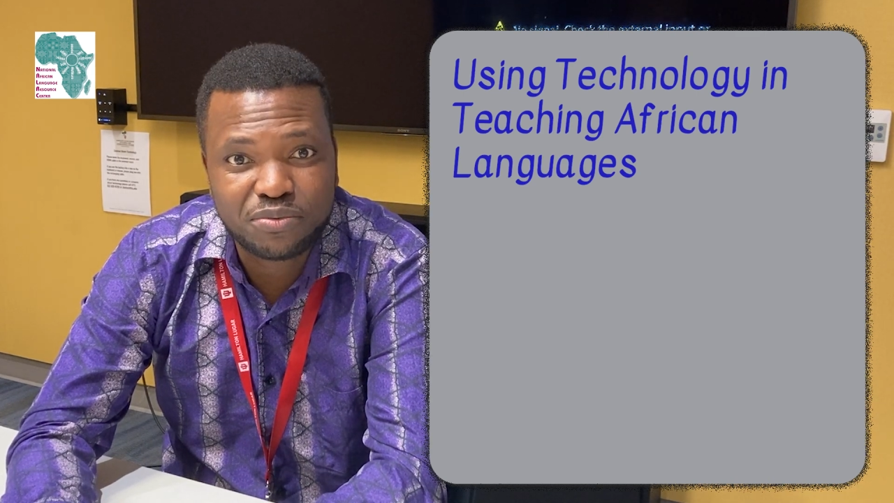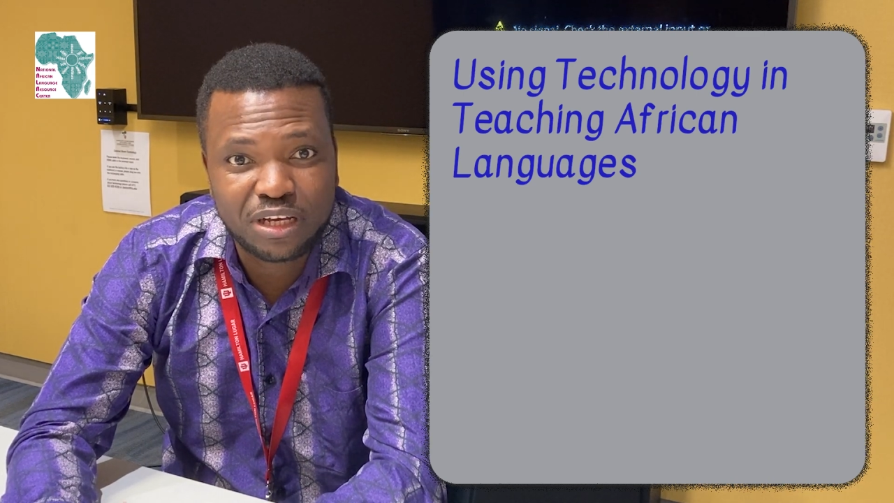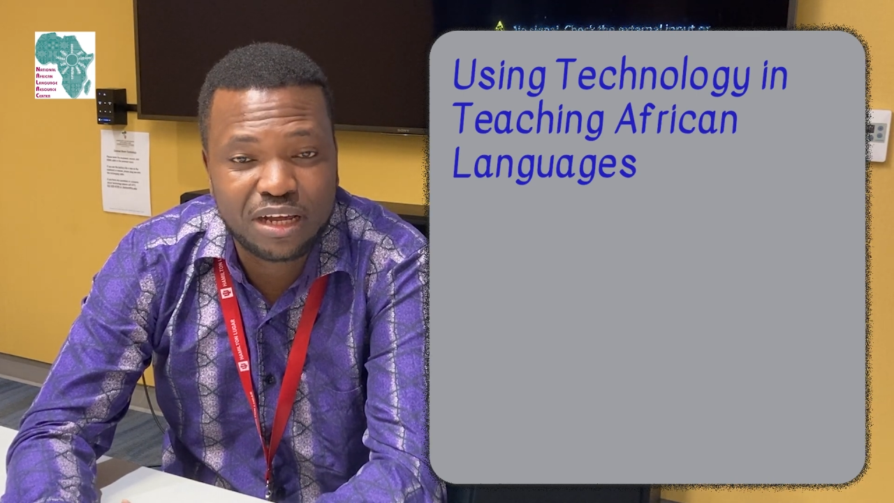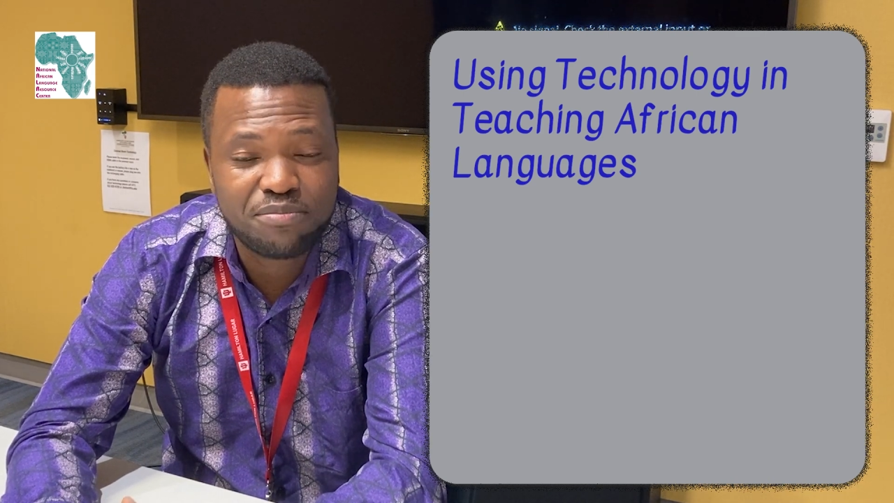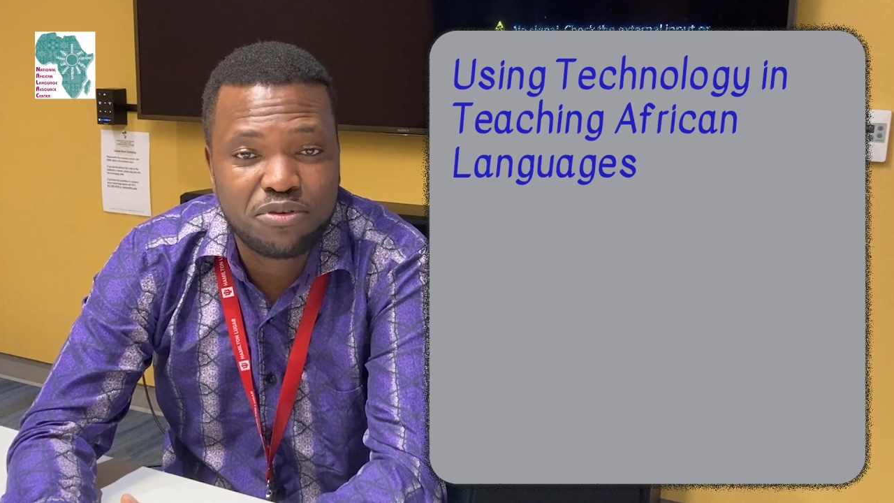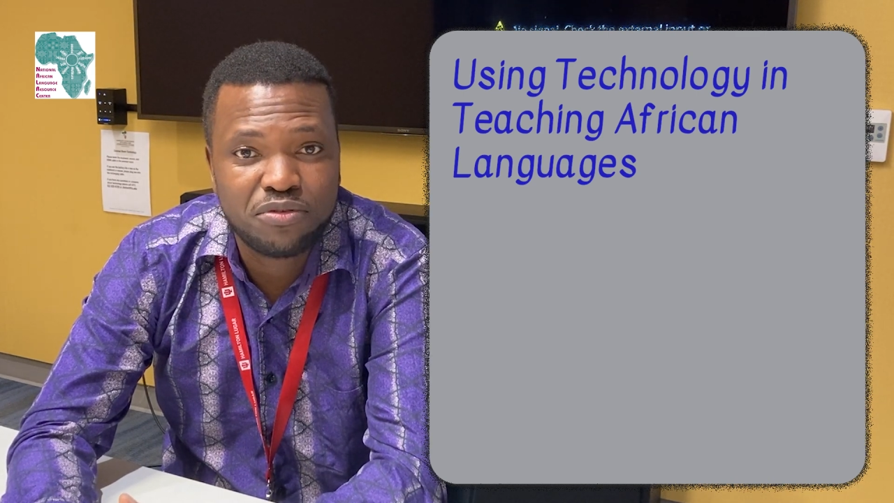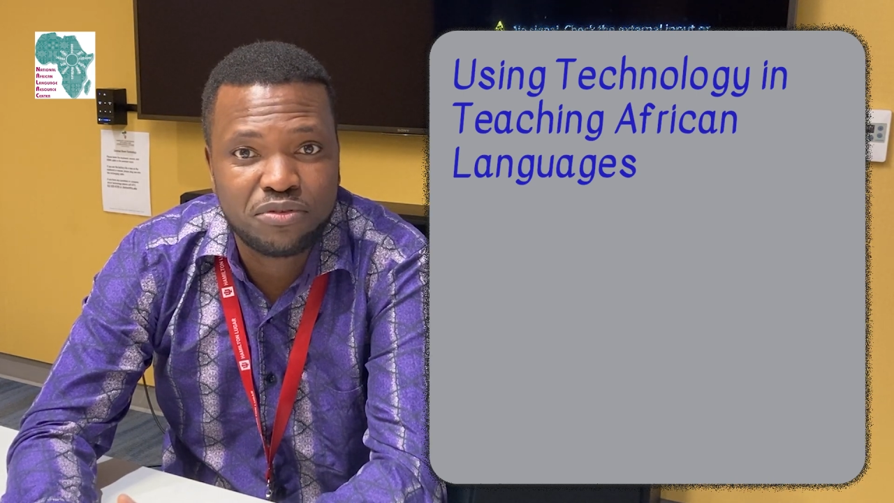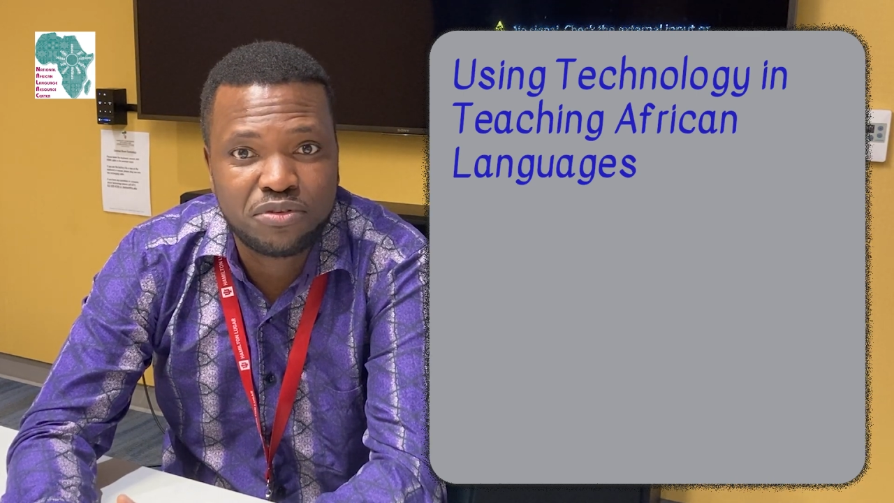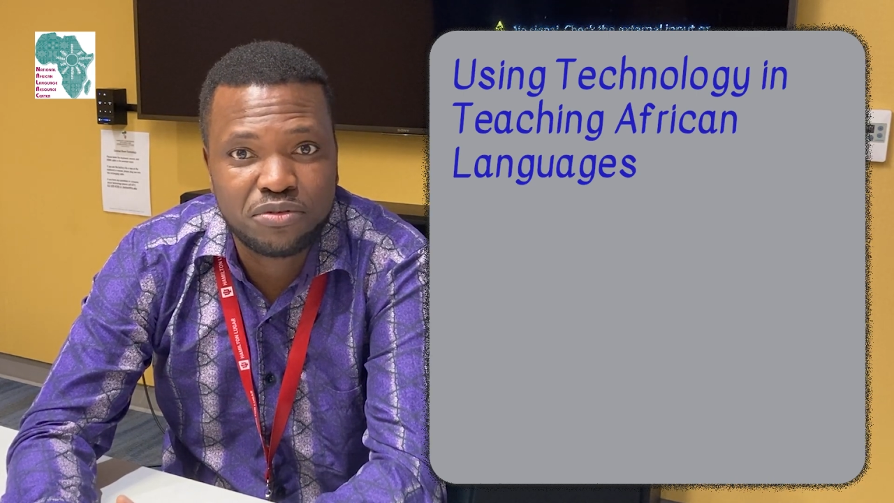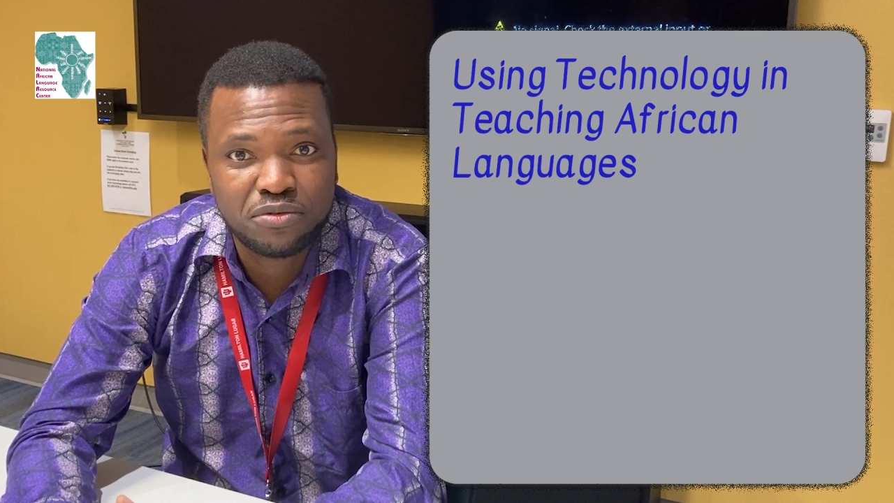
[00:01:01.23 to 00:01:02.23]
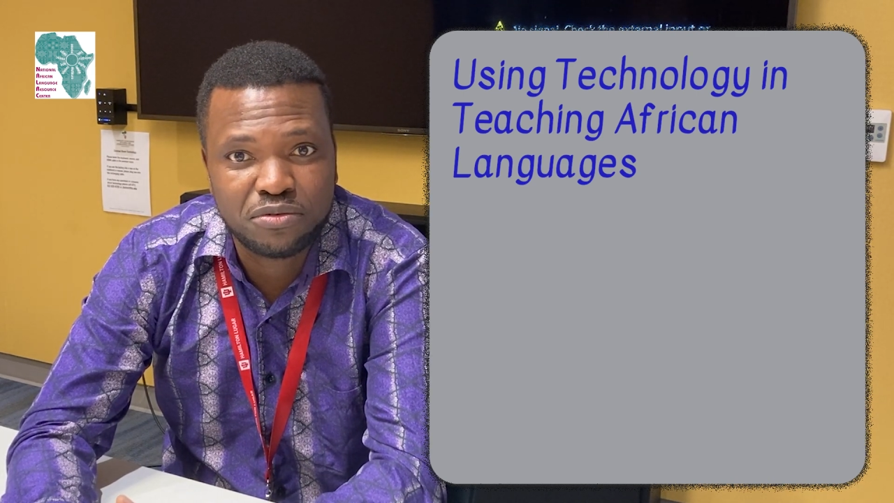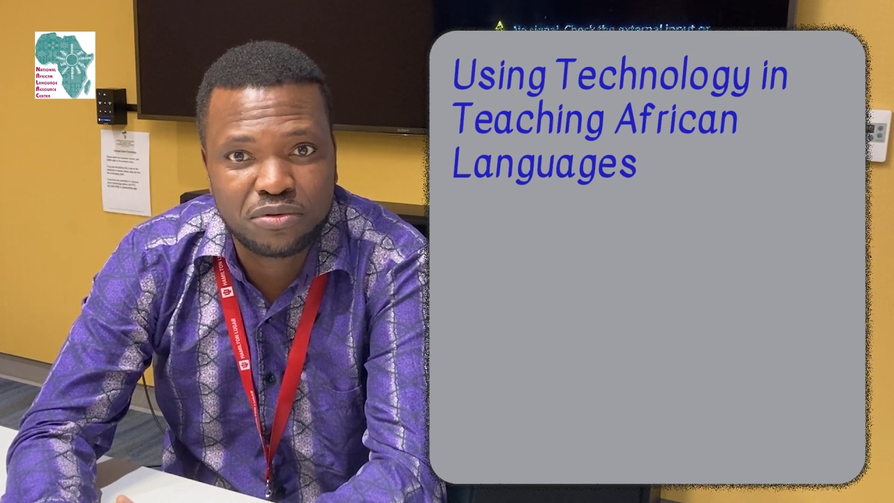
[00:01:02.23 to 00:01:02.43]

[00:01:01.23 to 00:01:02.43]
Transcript: will help you to